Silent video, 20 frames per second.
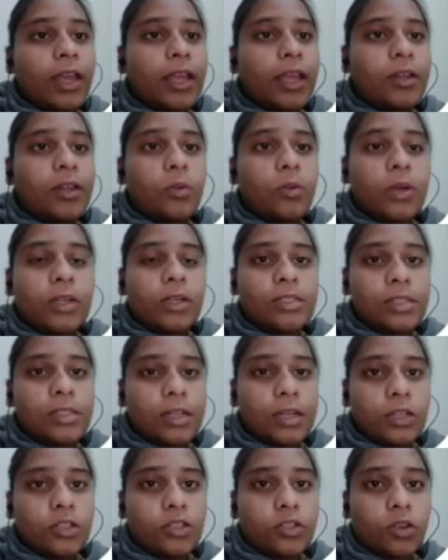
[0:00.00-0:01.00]
If the
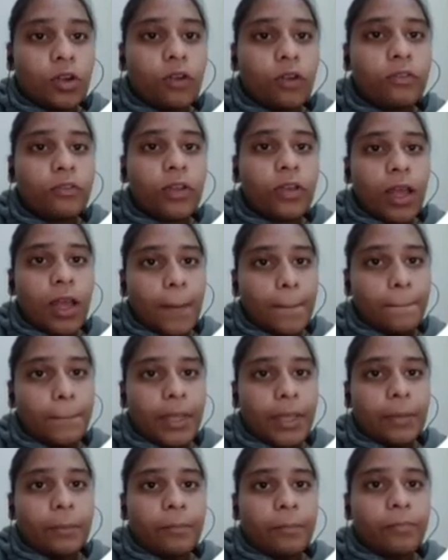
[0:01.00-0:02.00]
concentration of
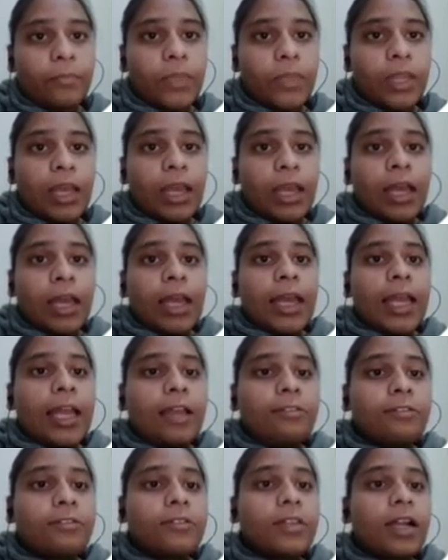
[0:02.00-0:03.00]
A is kept
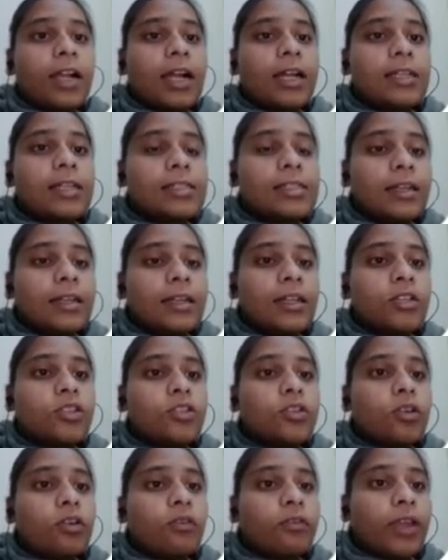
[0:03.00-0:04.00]
same but
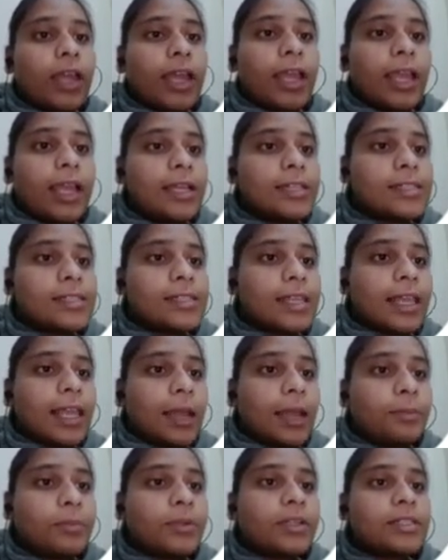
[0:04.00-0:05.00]
the concentration
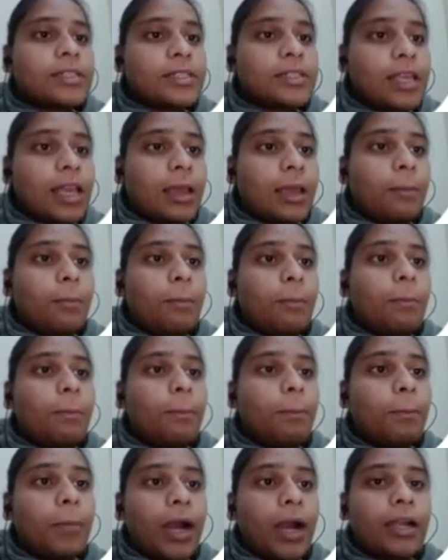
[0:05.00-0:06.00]
of B
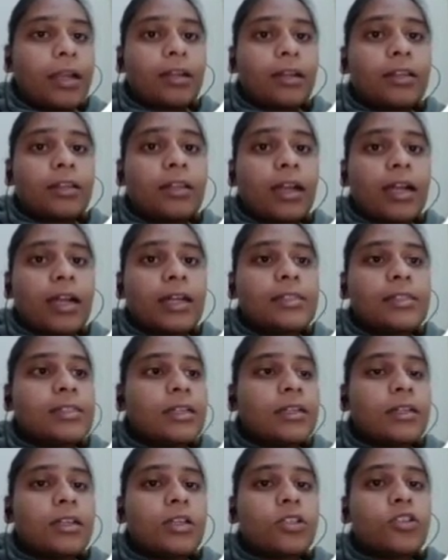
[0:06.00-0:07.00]
is doubled,
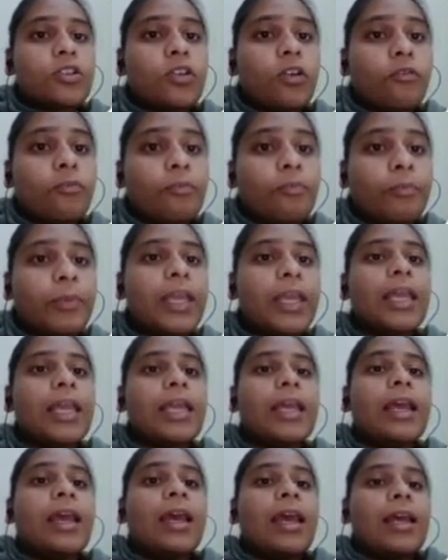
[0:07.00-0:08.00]
what will
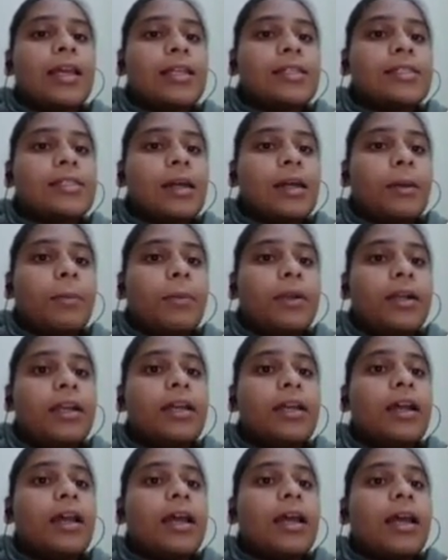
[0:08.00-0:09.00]
happen to the
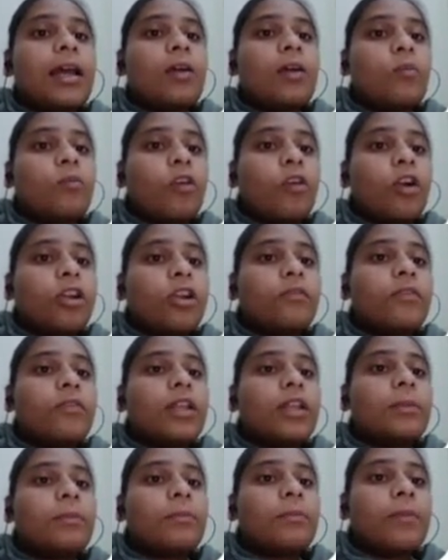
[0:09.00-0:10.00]
rate itself?
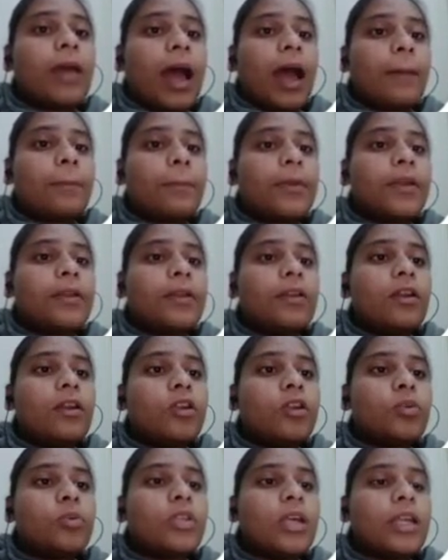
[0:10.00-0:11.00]

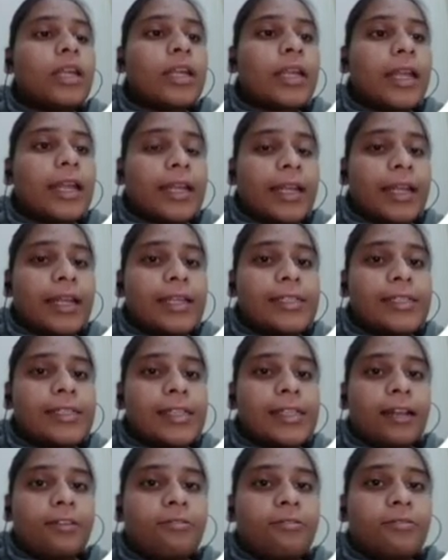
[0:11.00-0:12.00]
So, for solving
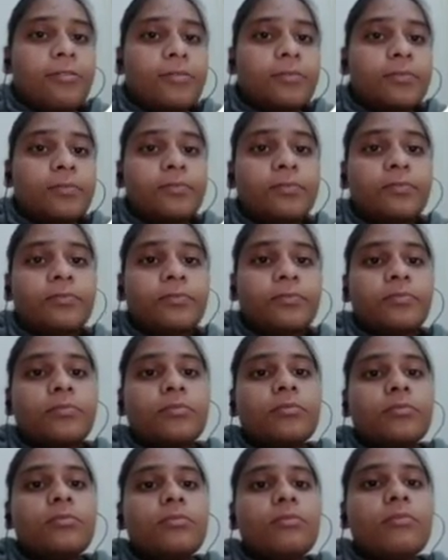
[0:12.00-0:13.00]
this question you need to
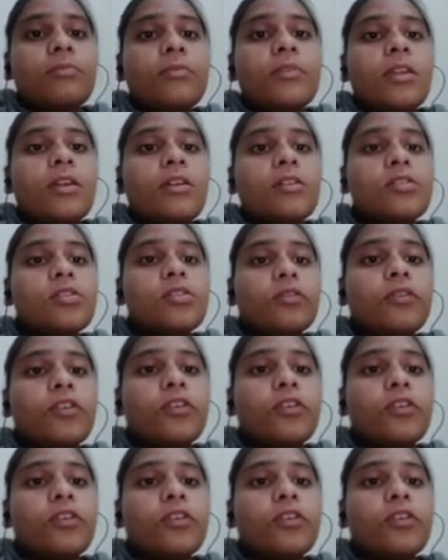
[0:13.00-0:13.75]
know some points.